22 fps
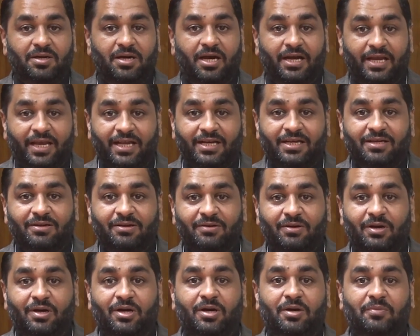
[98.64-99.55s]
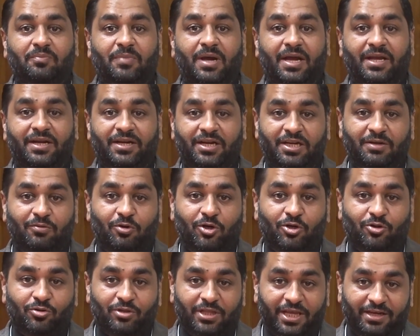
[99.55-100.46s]
Again, I really
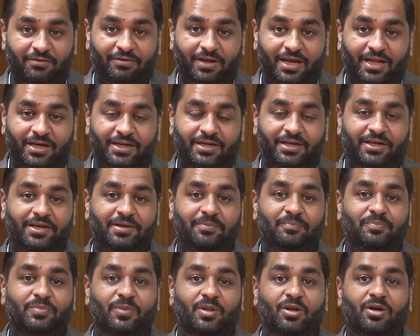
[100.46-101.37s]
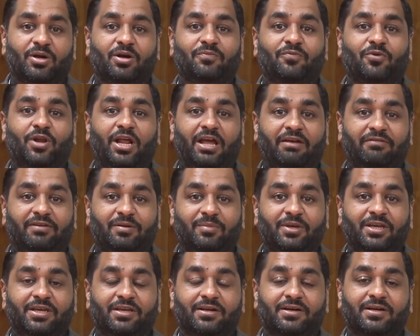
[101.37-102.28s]
want to thank VARINDIA for having
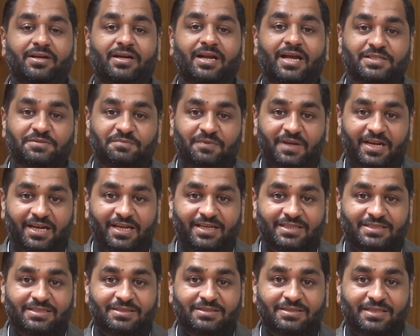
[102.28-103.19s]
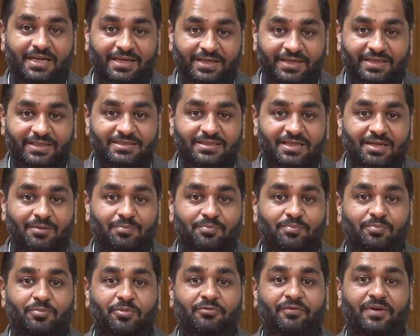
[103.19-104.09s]
me here, as well as setting this
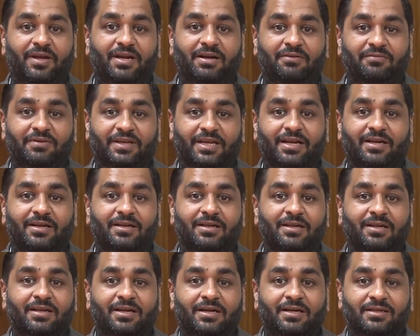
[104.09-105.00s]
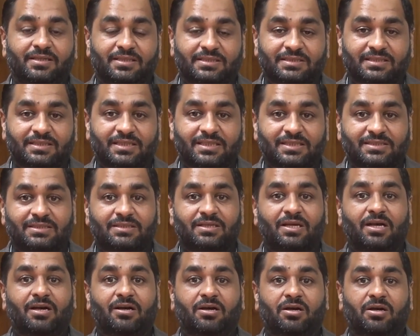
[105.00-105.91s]
up where we can discuss
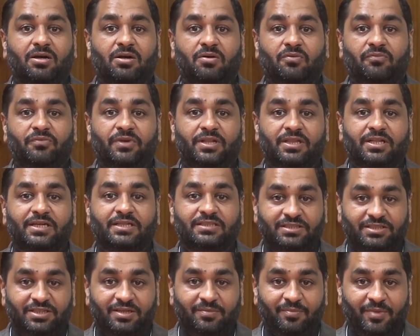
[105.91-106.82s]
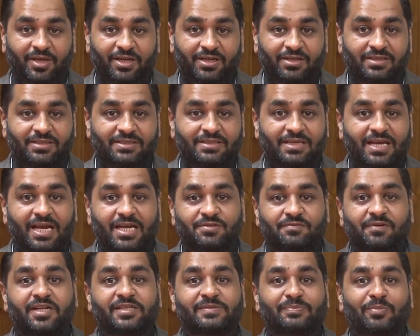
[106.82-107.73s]
with the decision makers as
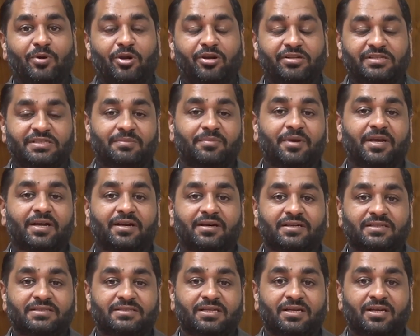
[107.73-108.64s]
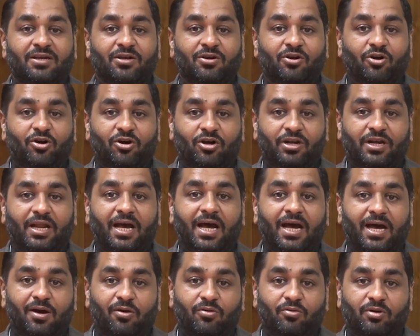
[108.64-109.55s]
well as policy makers on
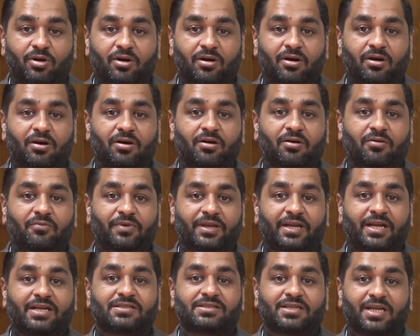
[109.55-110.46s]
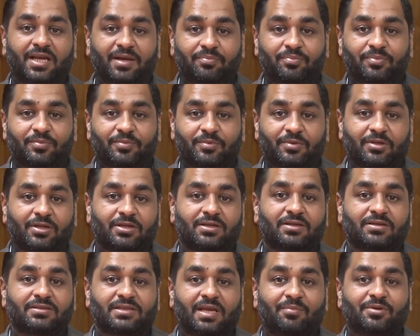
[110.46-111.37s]
how we can shape
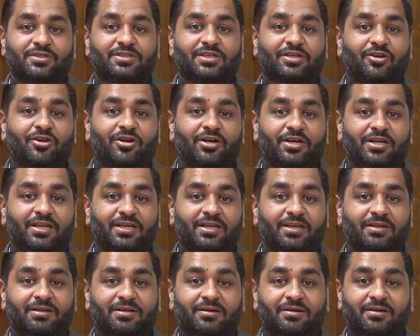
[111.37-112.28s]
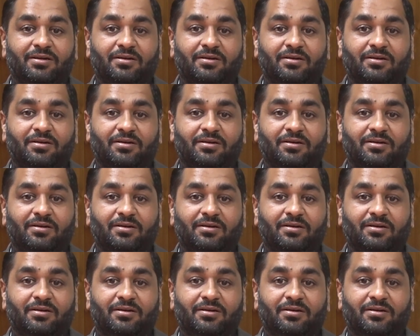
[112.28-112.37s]
the cybersecurity